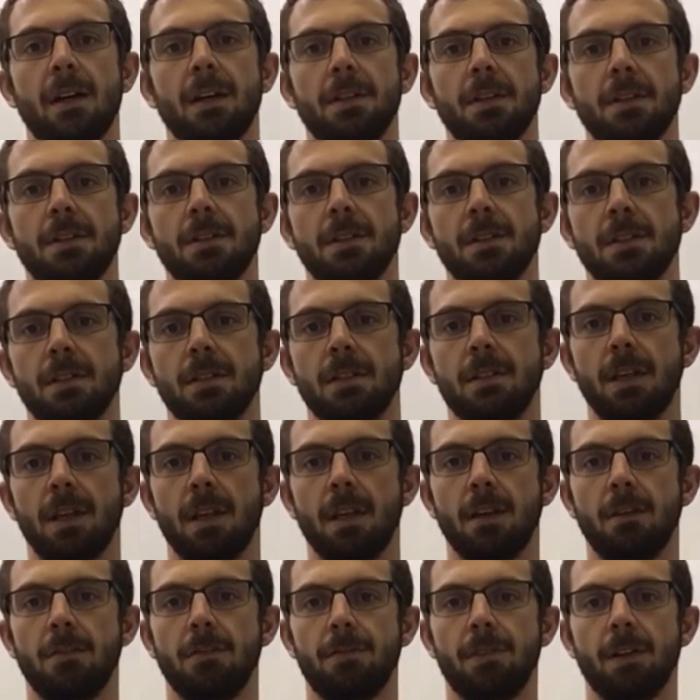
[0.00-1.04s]
This is
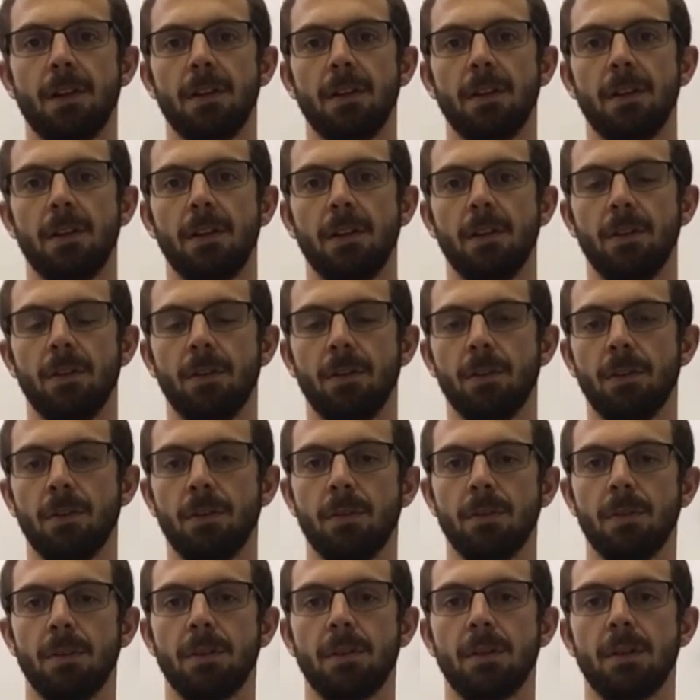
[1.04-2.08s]
a fairly new
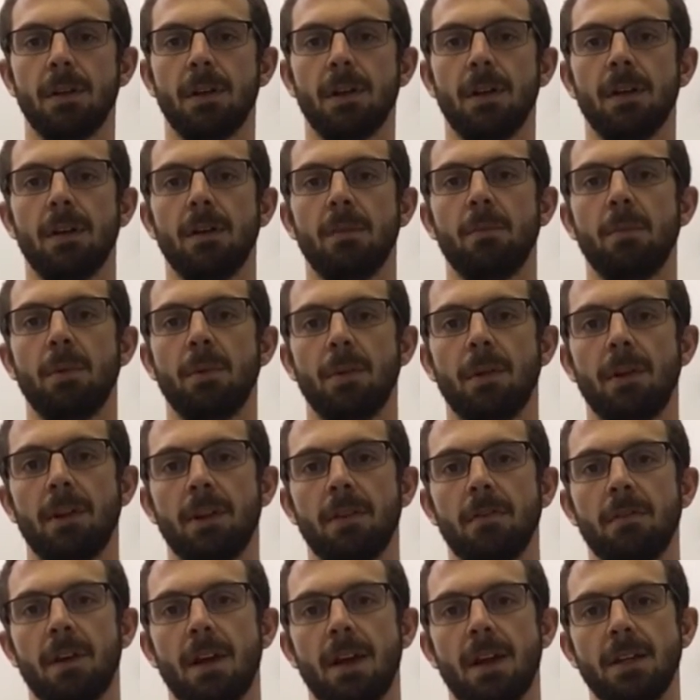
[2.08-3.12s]
brewing
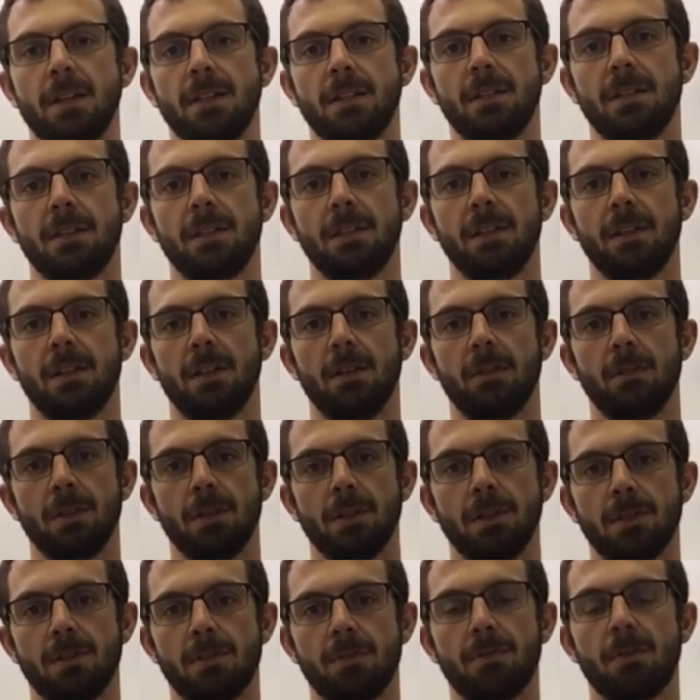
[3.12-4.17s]
device. It
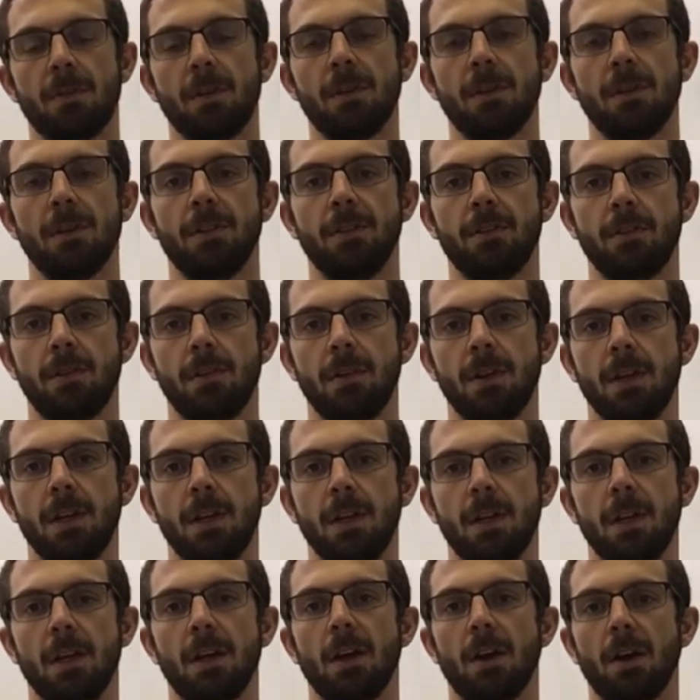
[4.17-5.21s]
was funded through
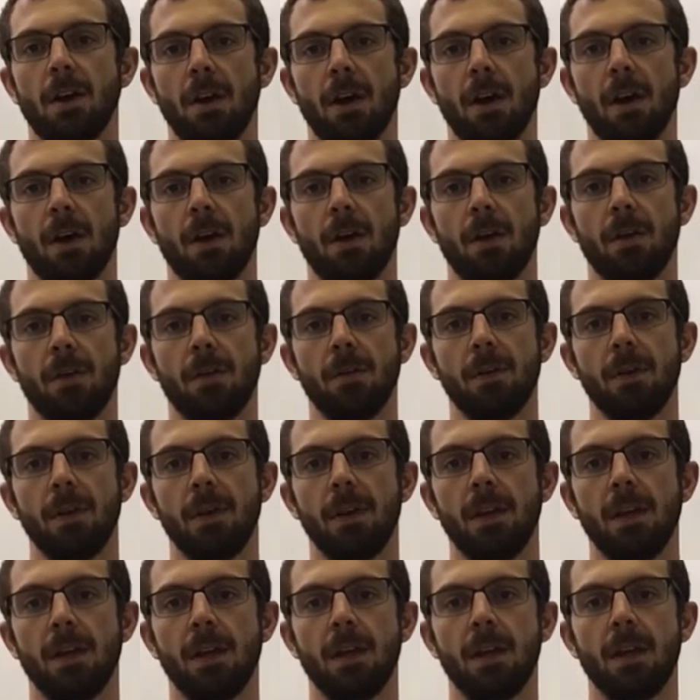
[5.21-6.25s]
Indiegogo.
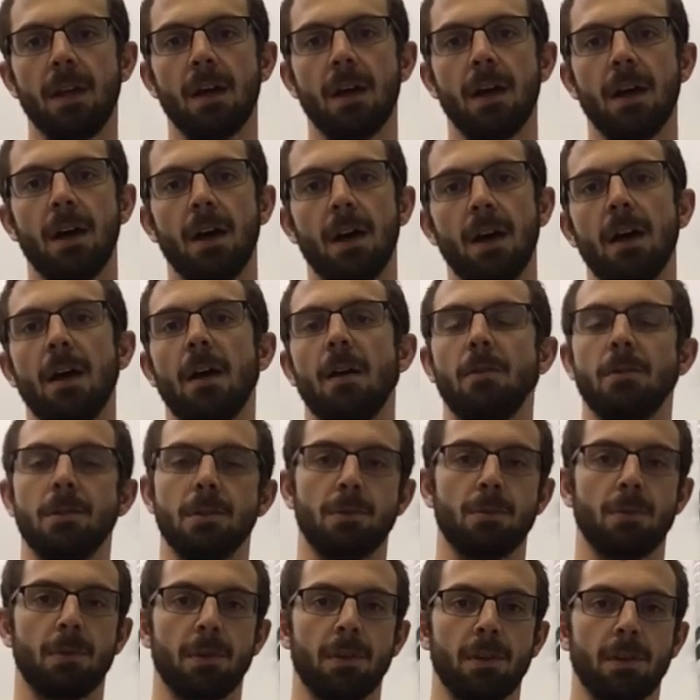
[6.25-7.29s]
I
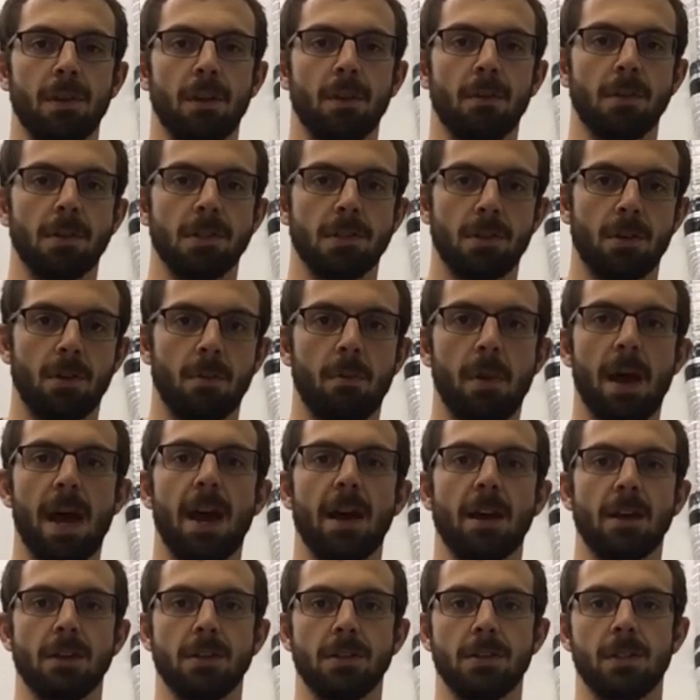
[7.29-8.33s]
was one of the original
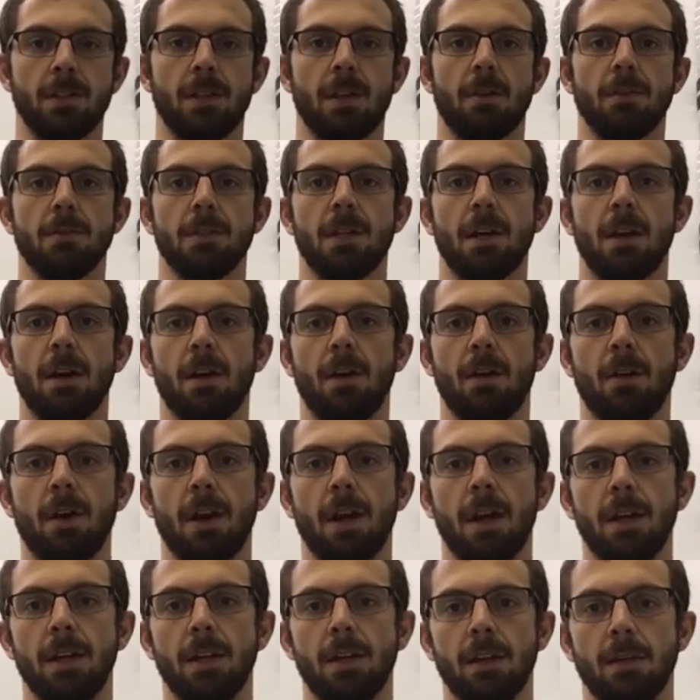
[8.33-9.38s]
backers, and that was how
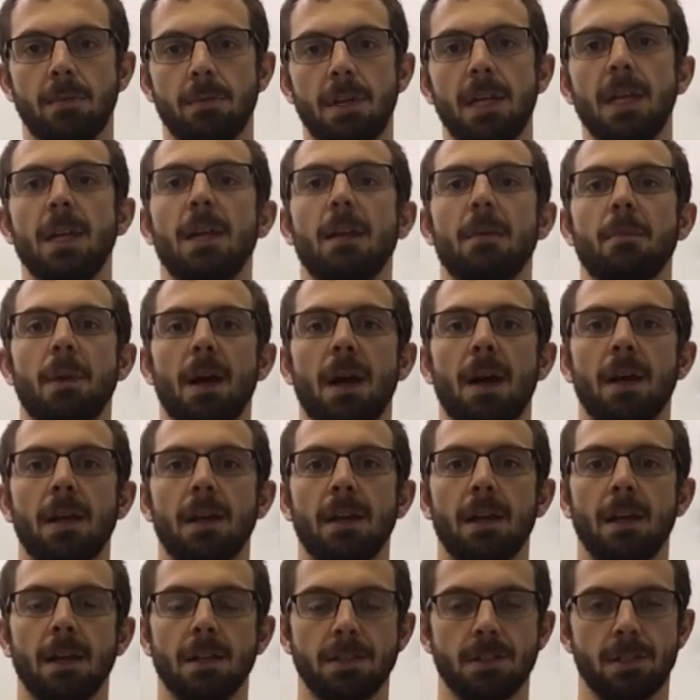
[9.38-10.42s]
I ended up getting mine.
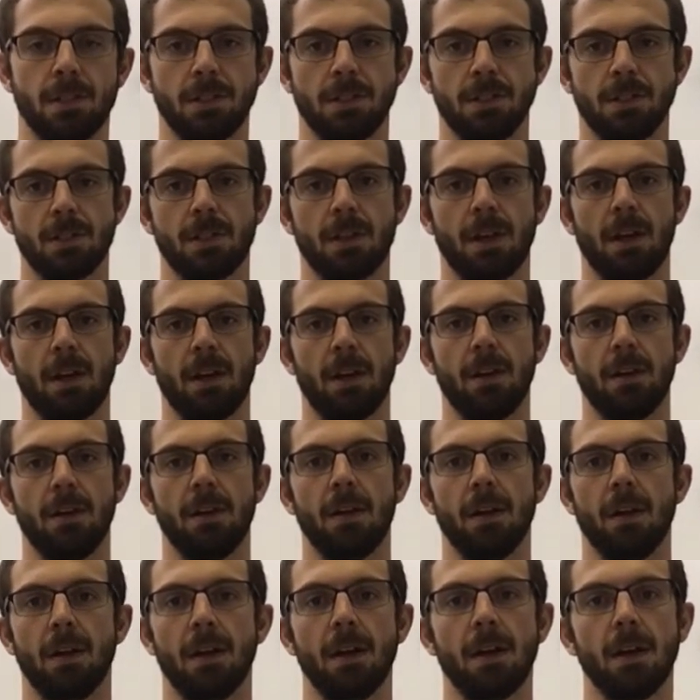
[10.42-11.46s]
I actually just got it
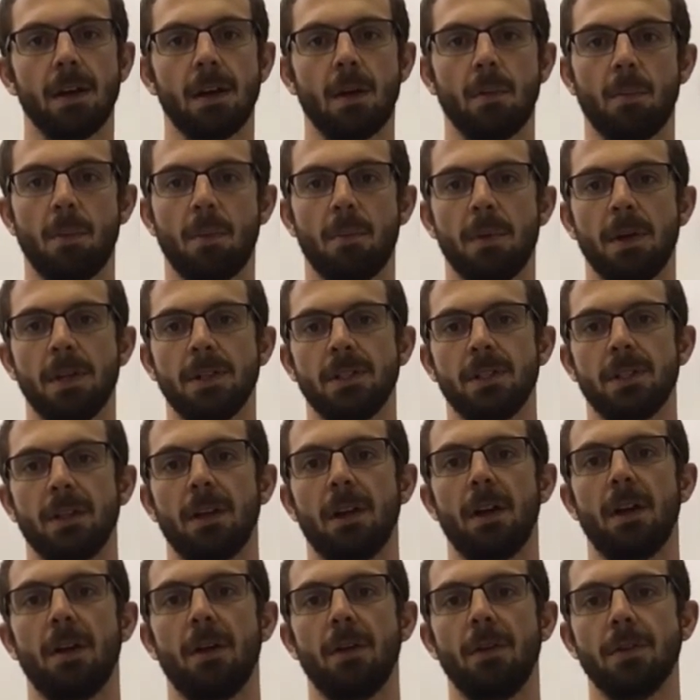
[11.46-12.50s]
a couple months
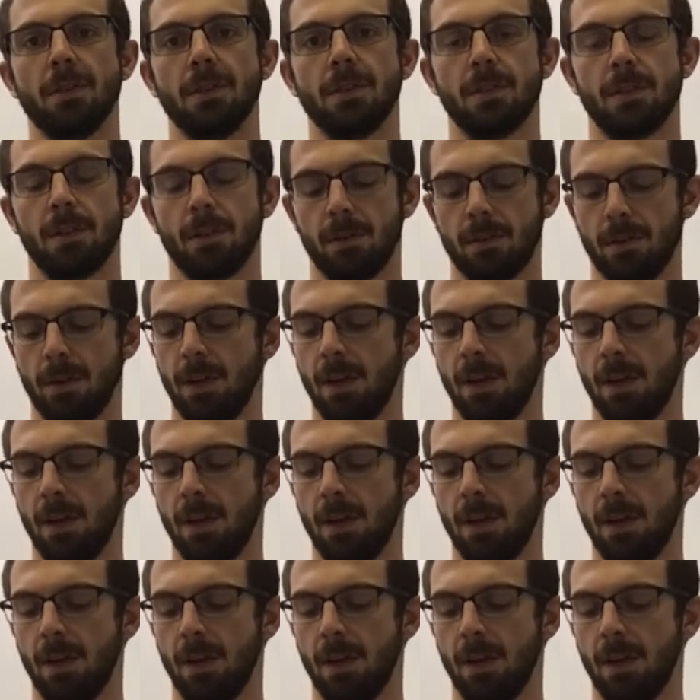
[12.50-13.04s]
ago, and so